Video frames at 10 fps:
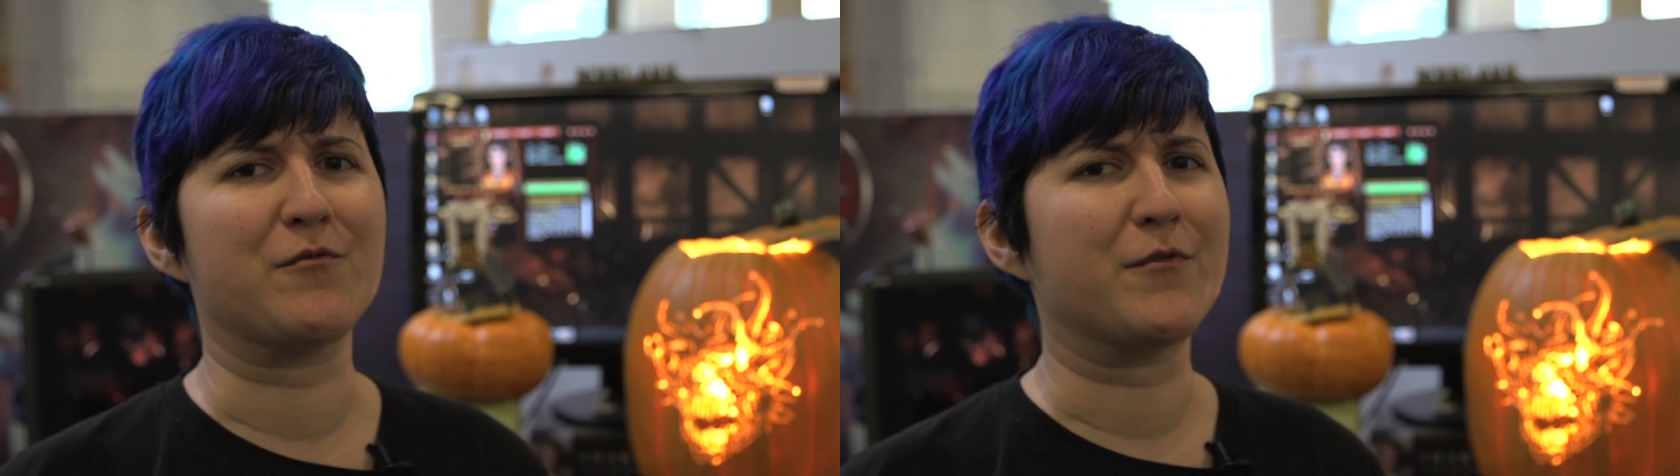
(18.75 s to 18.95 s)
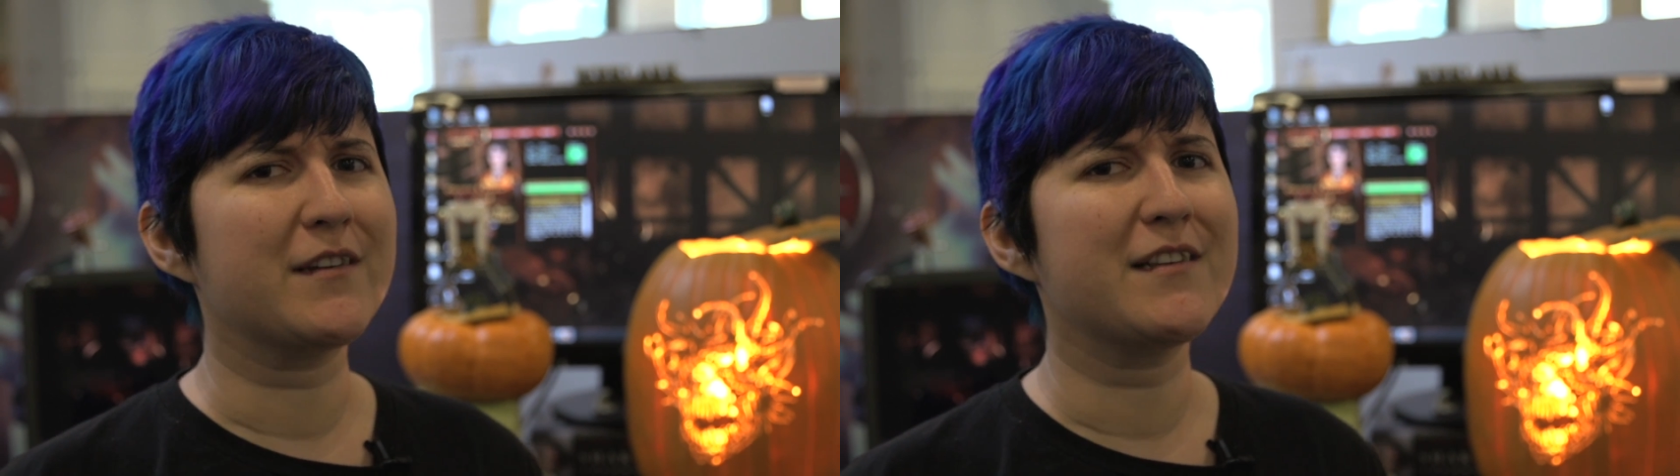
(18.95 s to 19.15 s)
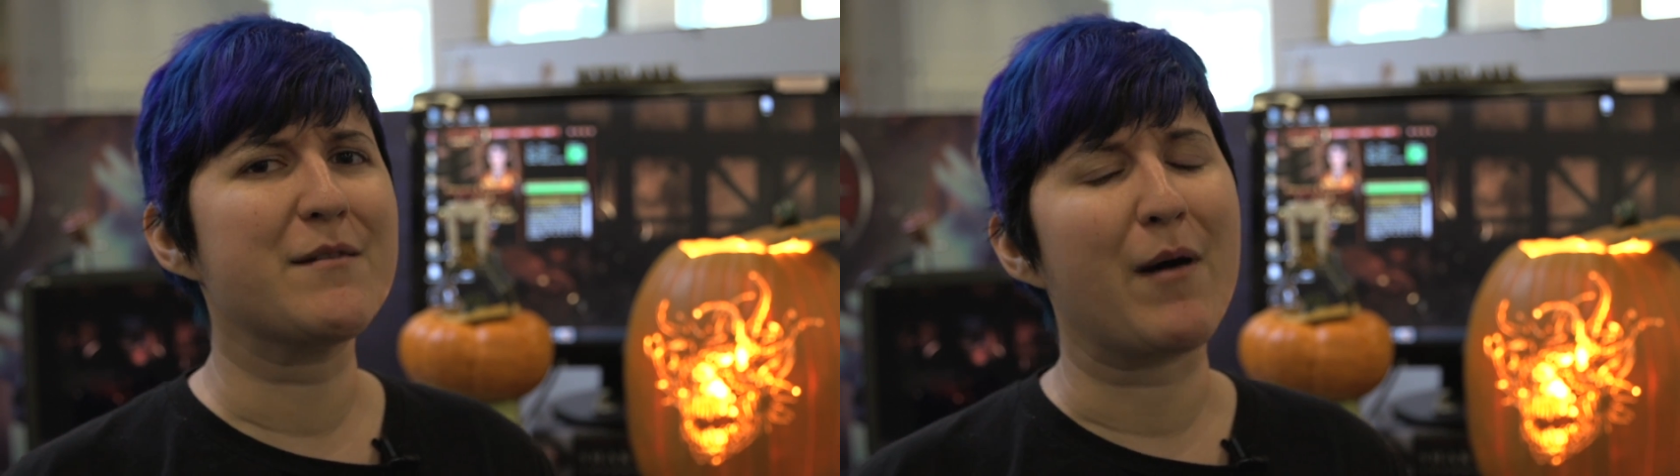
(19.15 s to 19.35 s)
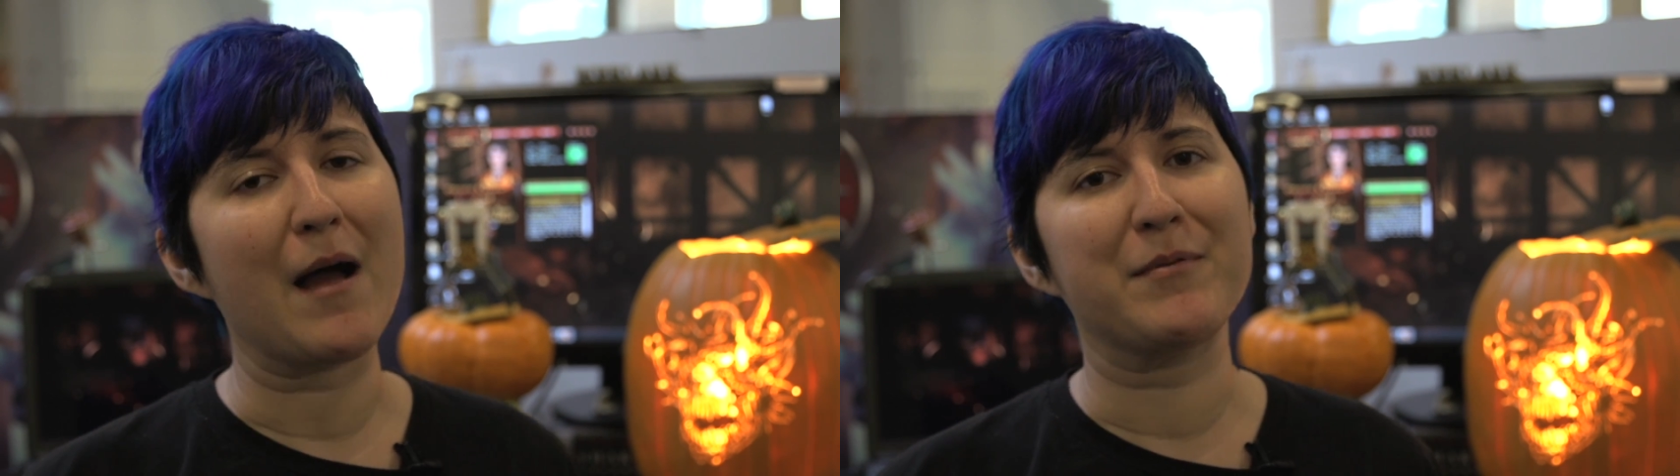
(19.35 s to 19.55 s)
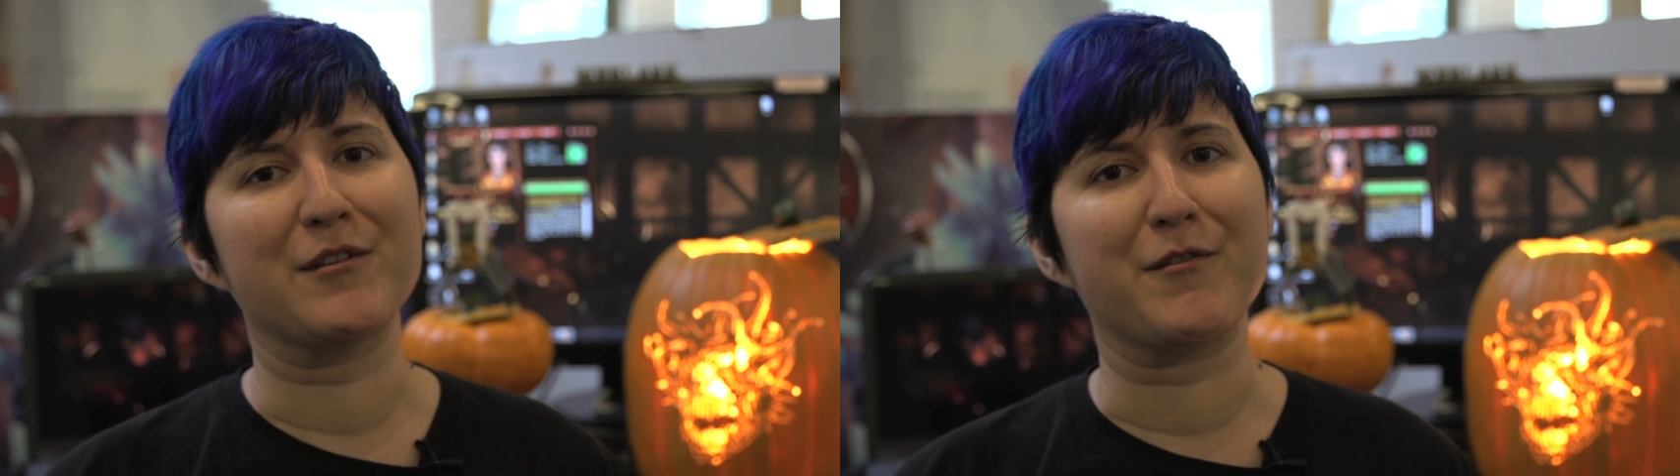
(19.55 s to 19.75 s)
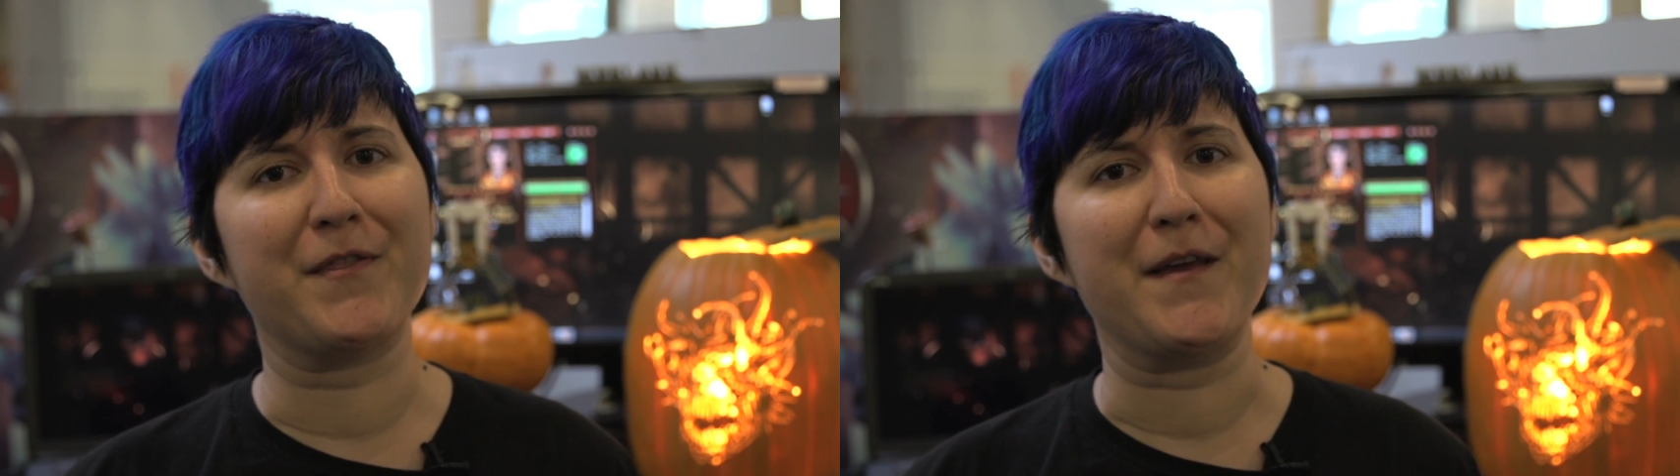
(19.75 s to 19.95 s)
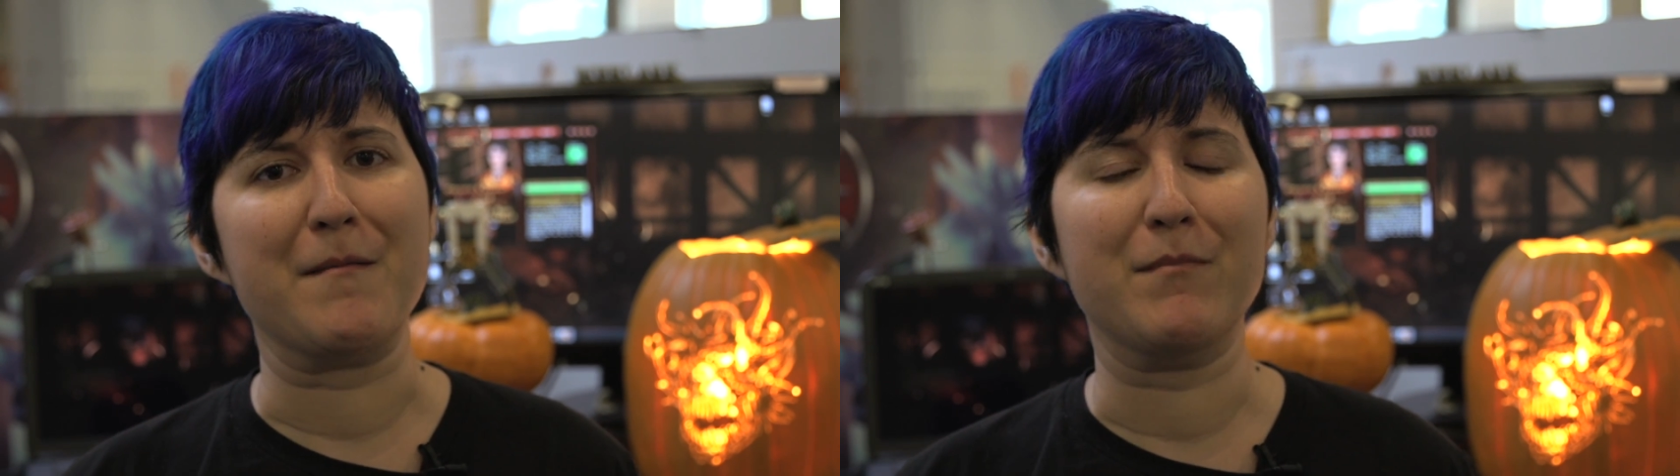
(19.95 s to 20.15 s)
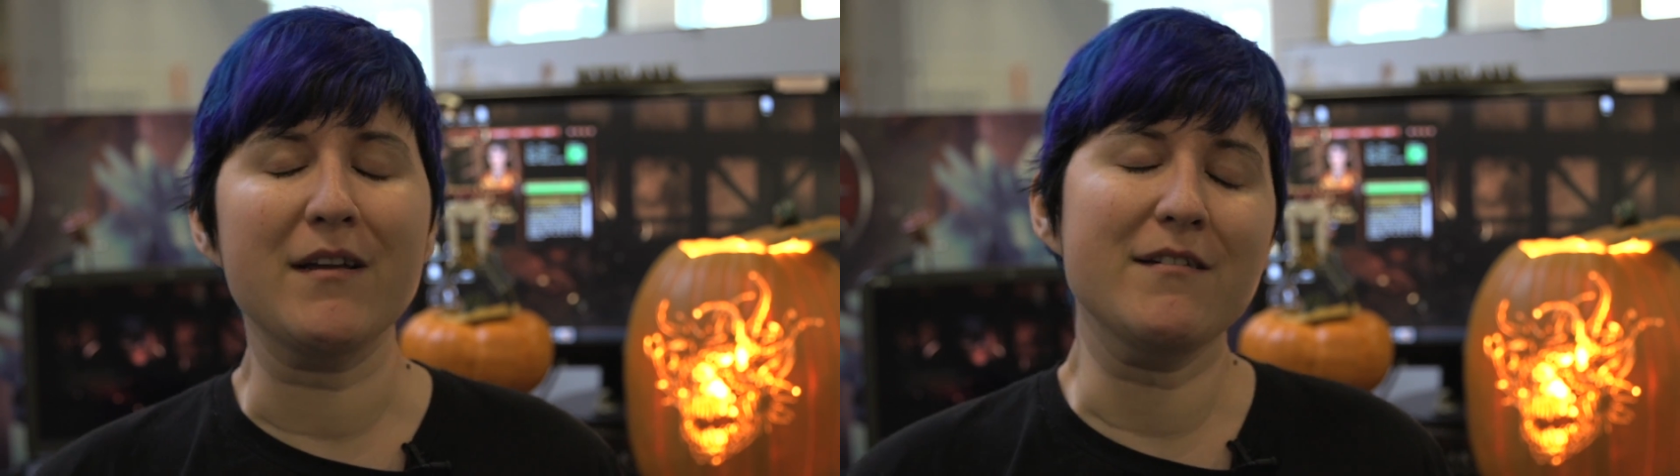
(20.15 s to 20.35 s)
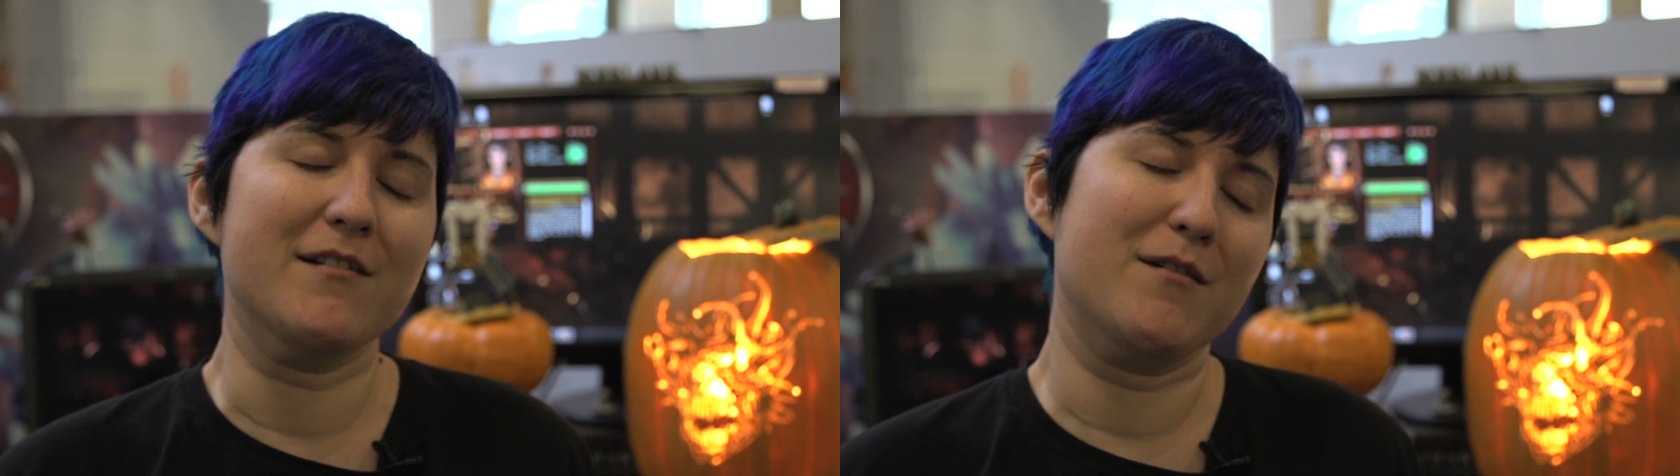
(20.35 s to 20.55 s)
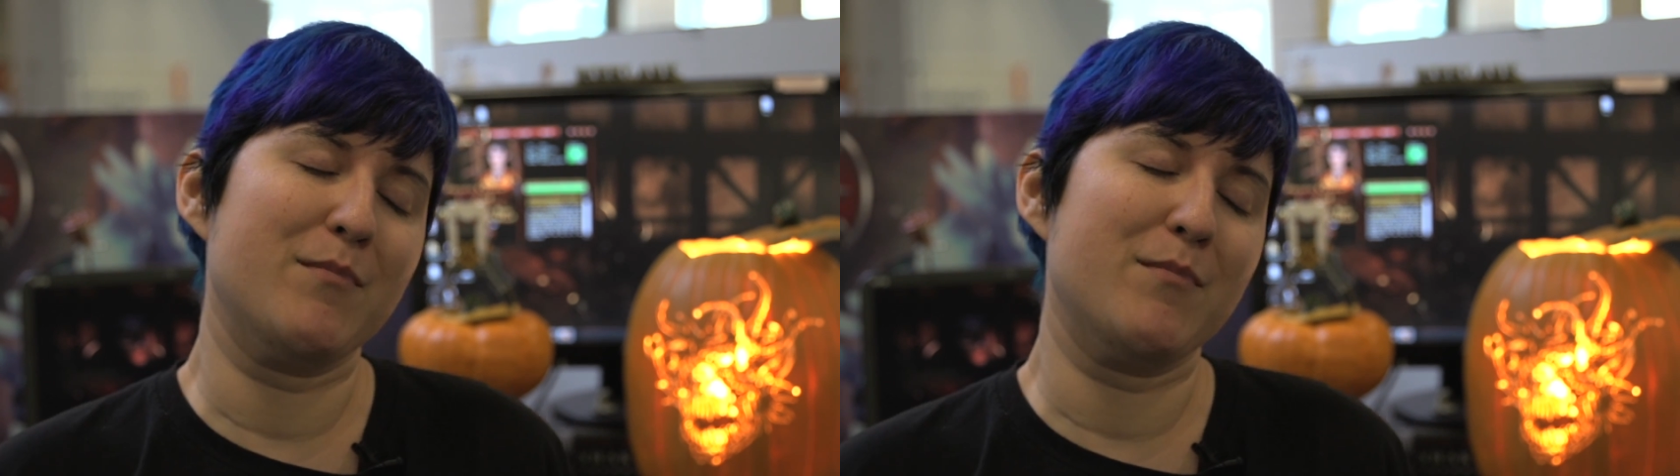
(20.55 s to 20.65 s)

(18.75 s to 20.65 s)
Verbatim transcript: really popular theme, but you know,